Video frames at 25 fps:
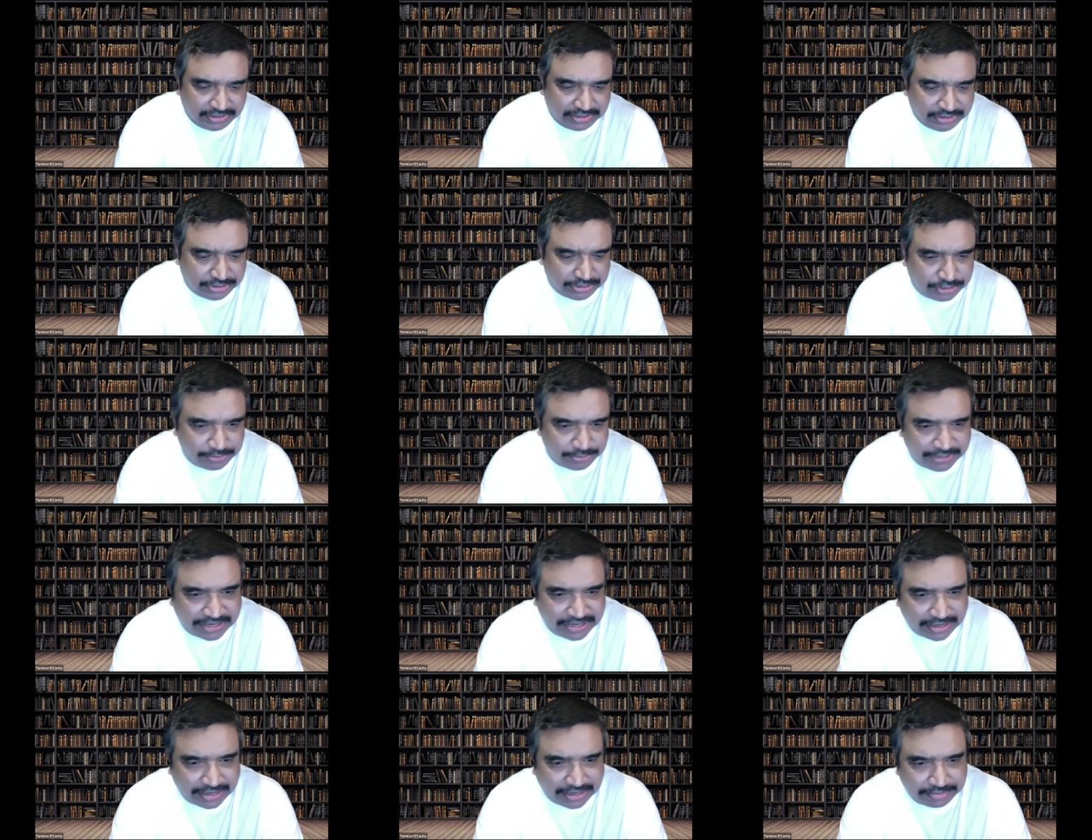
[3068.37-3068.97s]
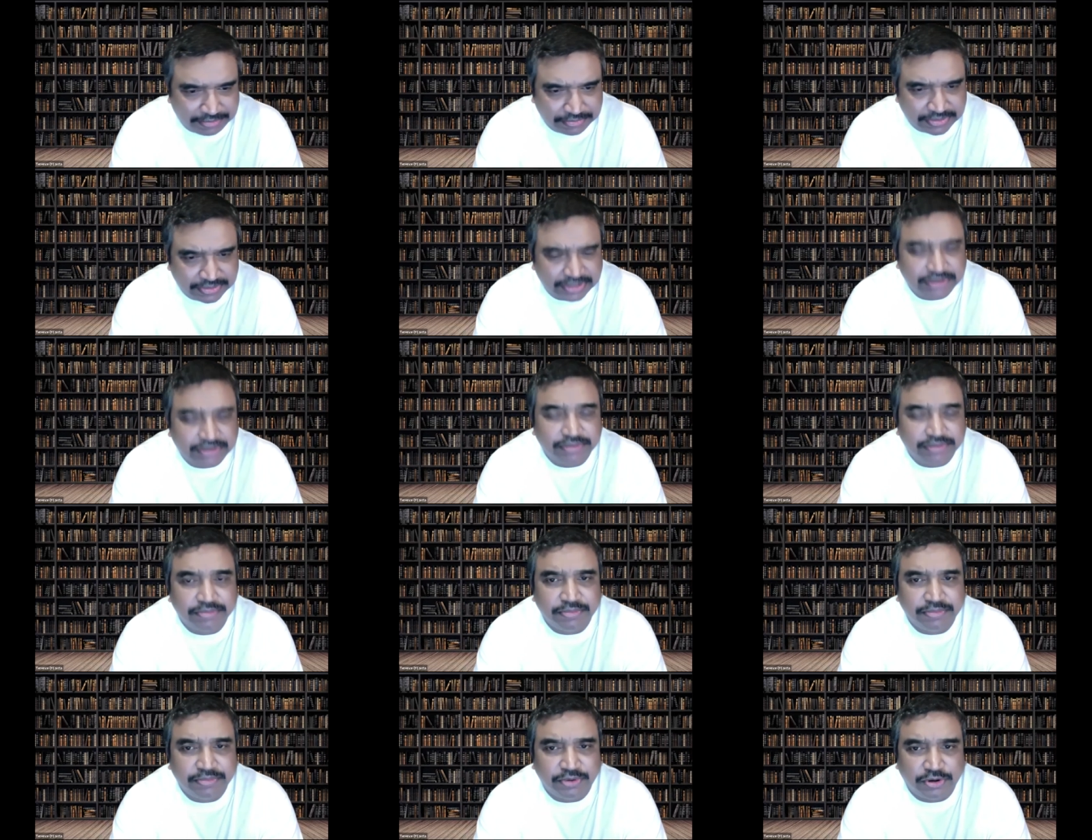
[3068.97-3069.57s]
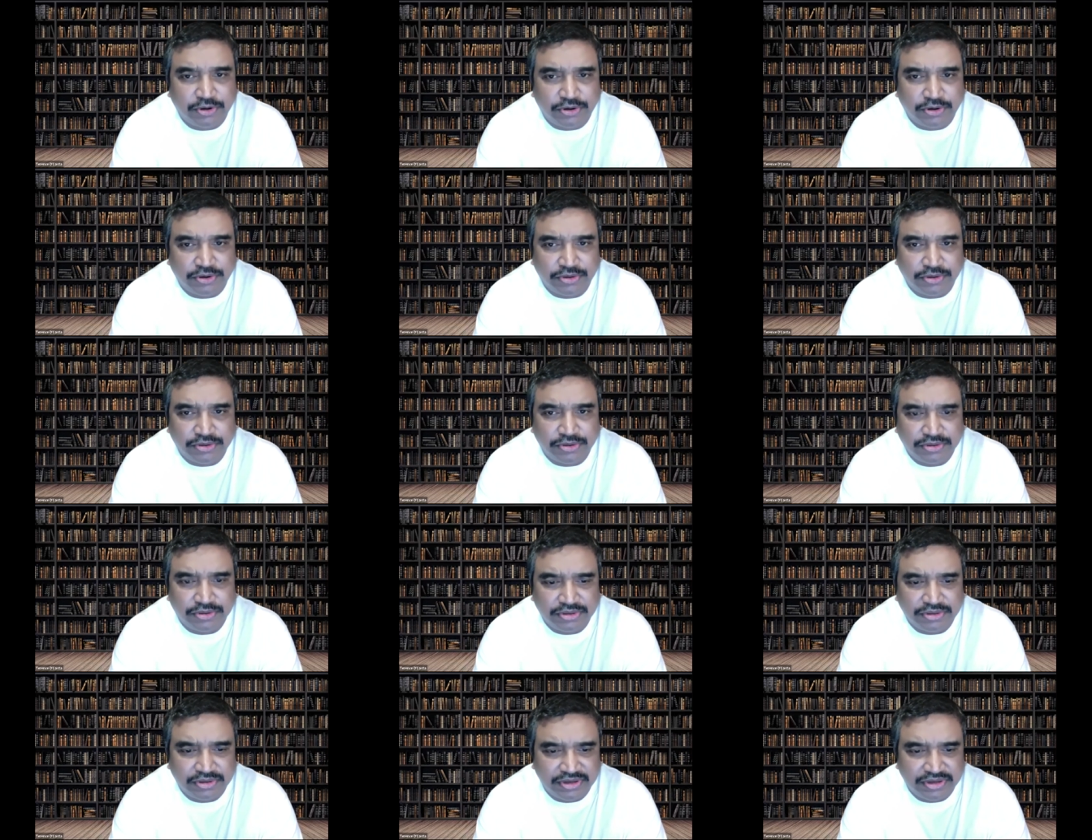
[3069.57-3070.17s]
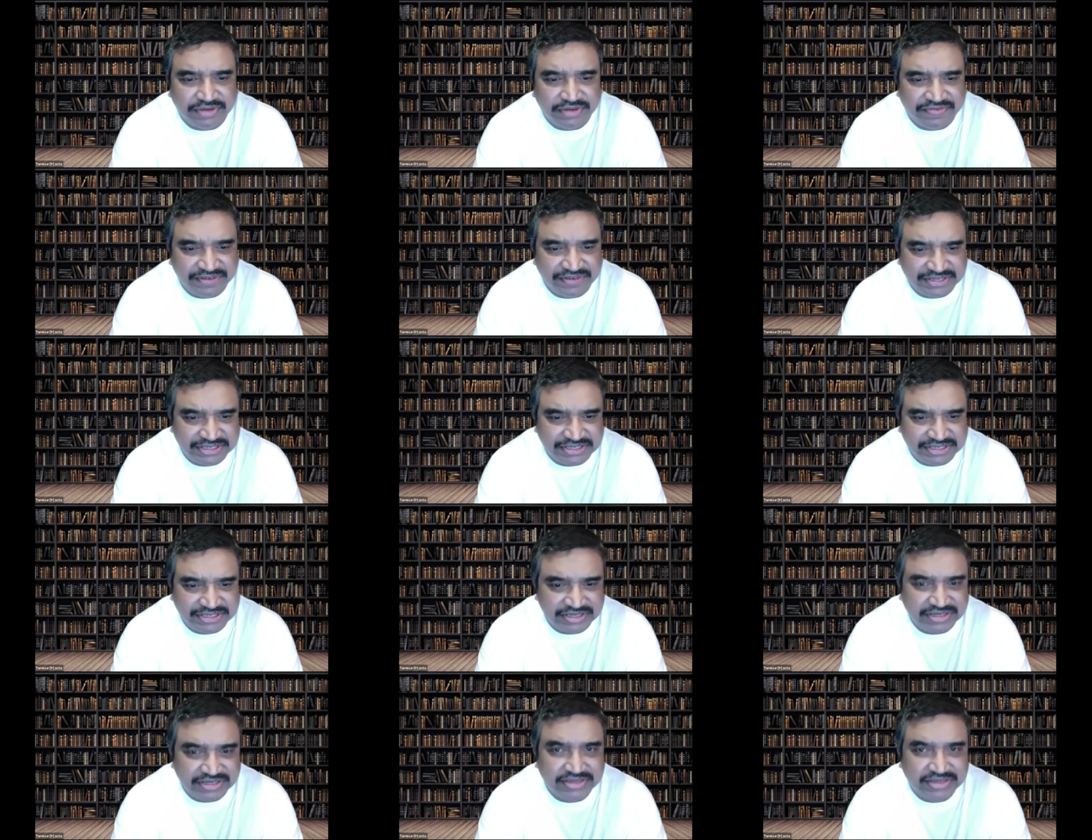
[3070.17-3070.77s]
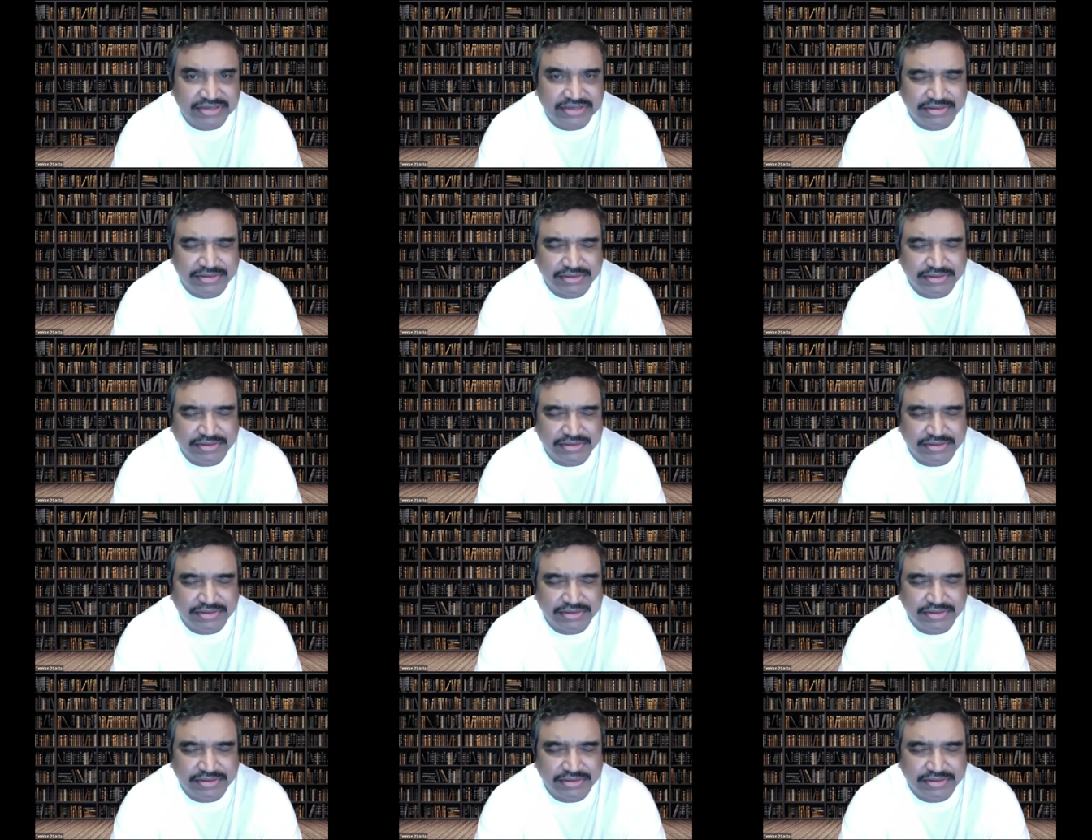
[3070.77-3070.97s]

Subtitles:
to become more efficient,